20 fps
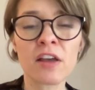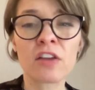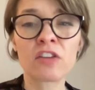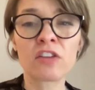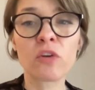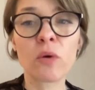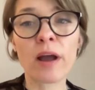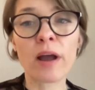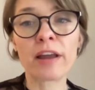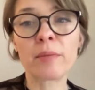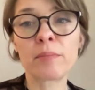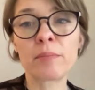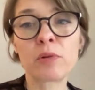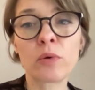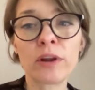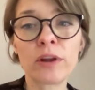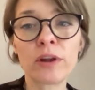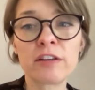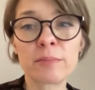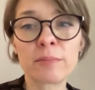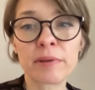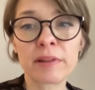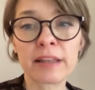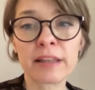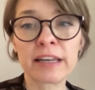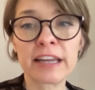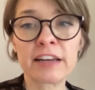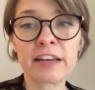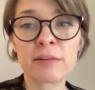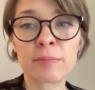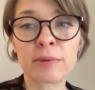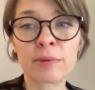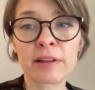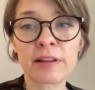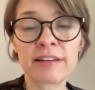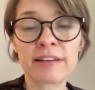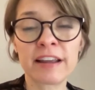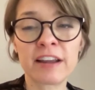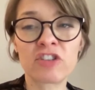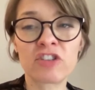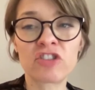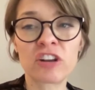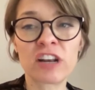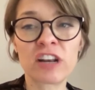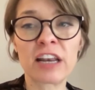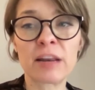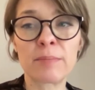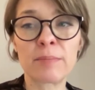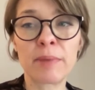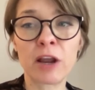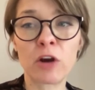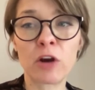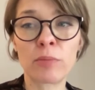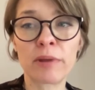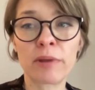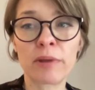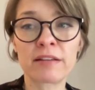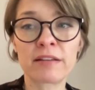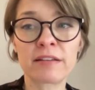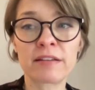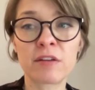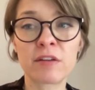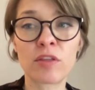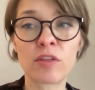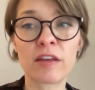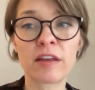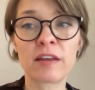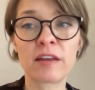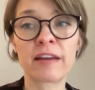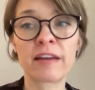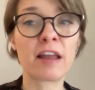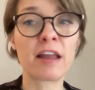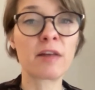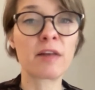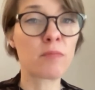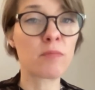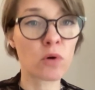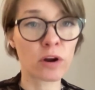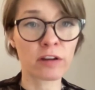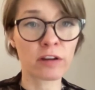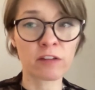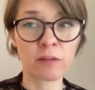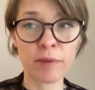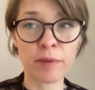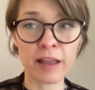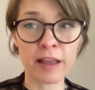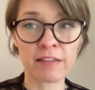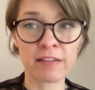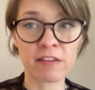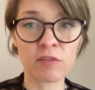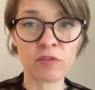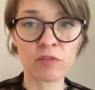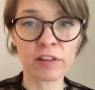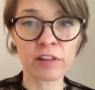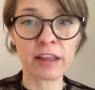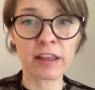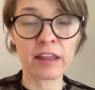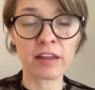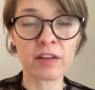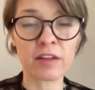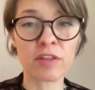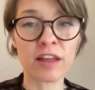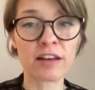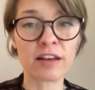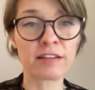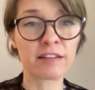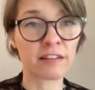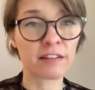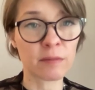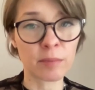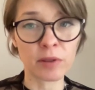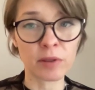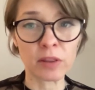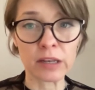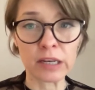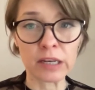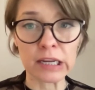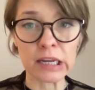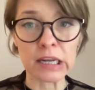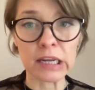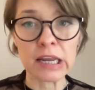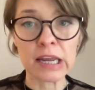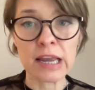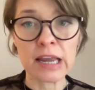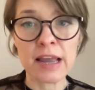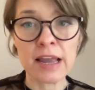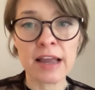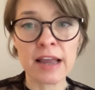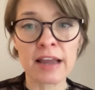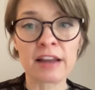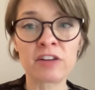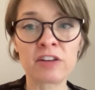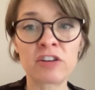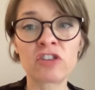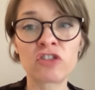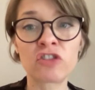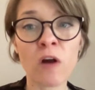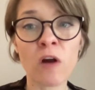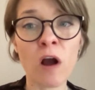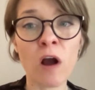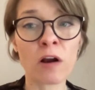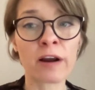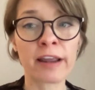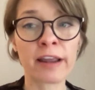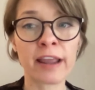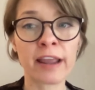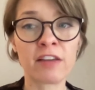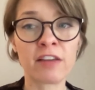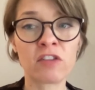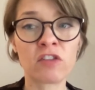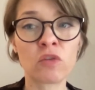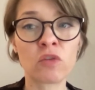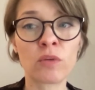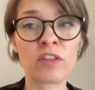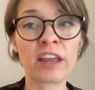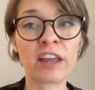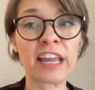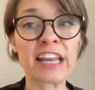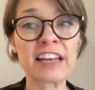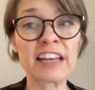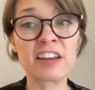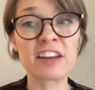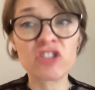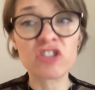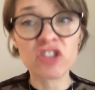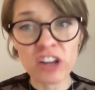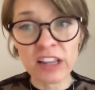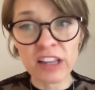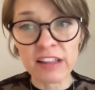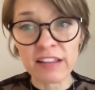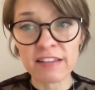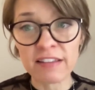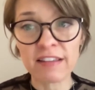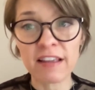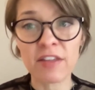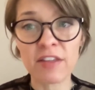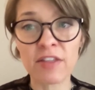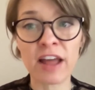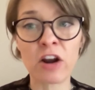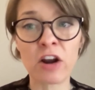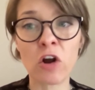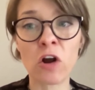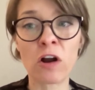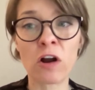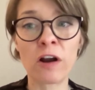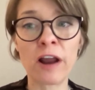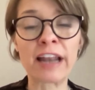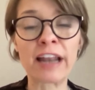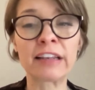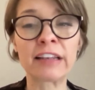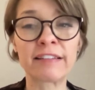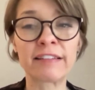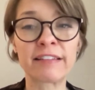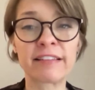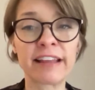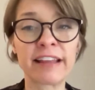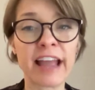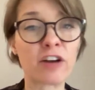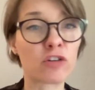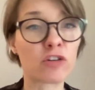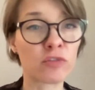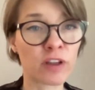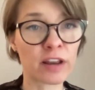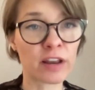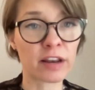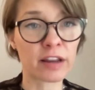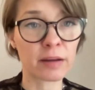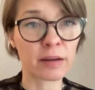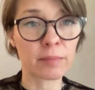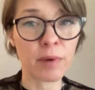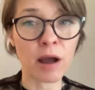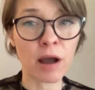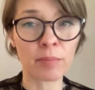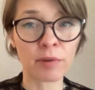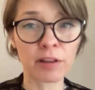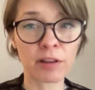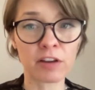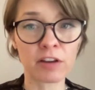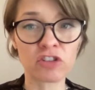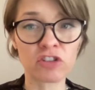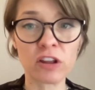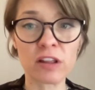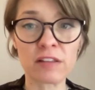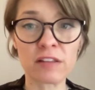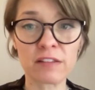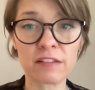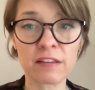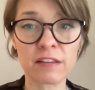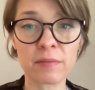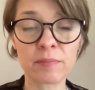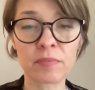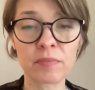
So I employ debility and debilitation and impairment to think, again, more expansively than disability, and to draw our gaze toward the conditions that are endlessly enervating populations,